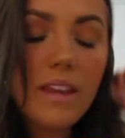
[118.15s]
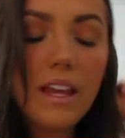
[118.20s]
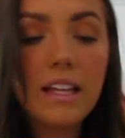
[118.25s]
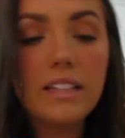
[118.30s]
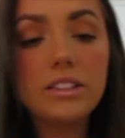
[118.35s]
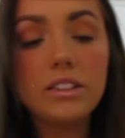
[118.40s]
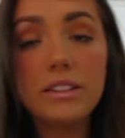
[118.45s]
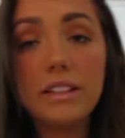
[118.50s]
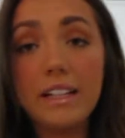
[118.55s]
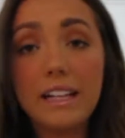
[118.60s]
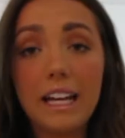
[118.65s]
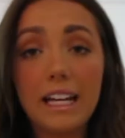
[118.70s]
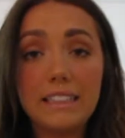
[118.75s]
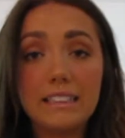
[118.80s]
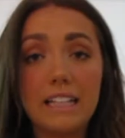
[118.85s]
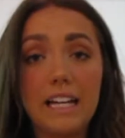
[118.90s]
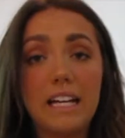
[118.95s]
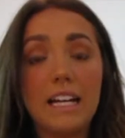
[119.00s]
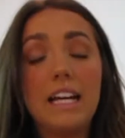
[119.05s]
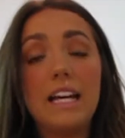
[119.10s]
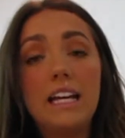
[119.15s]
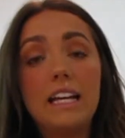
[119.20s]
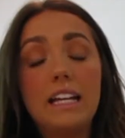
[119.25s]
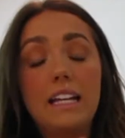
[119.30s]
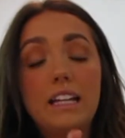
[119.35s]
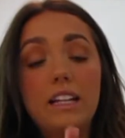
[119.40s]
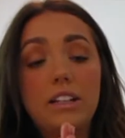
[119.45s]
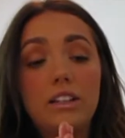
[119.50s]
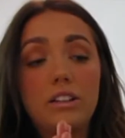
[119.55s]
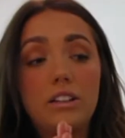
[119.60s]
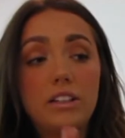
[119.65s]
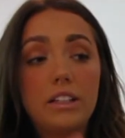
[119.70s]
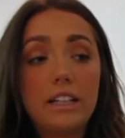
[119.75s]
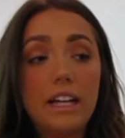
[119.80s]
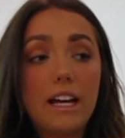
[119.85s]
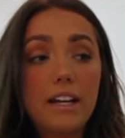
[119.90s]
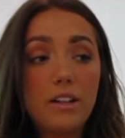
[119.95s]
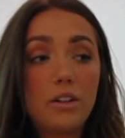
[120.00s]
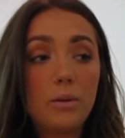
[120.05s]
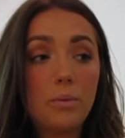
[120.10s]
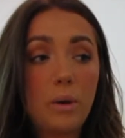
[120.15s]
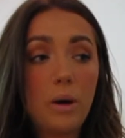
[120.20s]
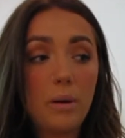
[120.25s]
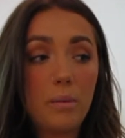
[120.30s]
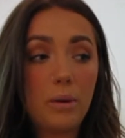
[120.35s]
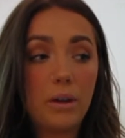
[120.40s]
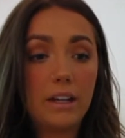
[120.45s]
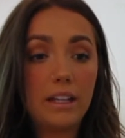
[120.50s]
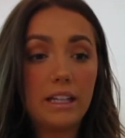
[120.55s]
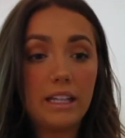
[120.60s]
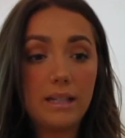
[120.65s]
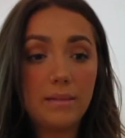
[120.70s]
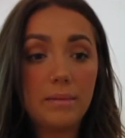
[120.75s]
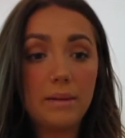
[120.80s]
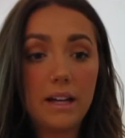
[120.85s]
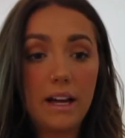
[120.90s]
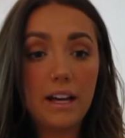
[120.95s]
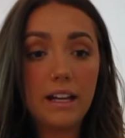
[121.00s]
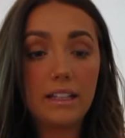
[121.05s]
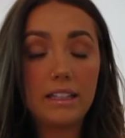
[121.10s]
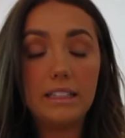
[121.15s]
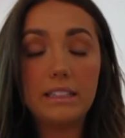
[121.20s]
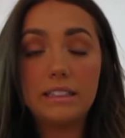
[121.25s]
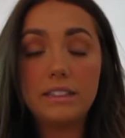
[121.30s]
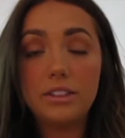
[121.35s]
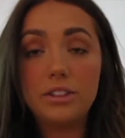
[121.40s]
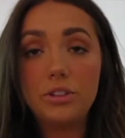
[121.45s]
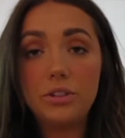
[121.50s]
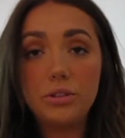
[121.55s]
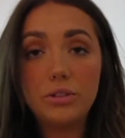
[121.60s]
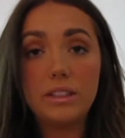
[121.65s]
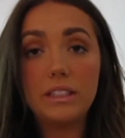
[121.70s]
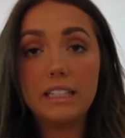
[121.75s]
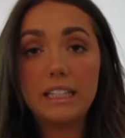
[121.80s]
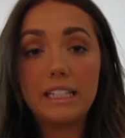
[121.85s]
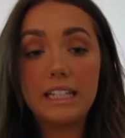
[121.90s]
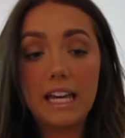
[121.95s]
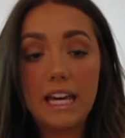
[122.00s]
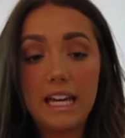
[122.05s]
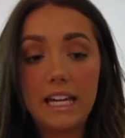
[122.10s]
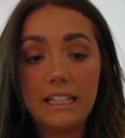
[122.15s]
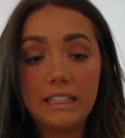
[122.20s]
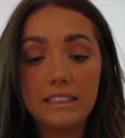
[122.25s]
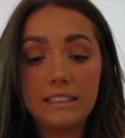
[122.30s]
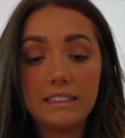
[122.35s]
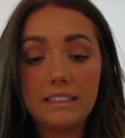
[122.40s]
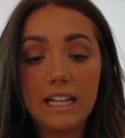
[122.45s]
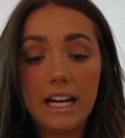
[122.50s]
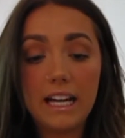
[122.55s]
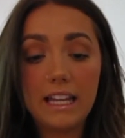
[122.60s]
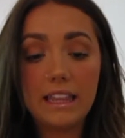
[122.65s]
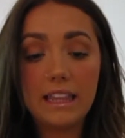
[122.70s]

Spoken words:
And so like I said, look at your Walmart, keep an eye on these. Usually kits, I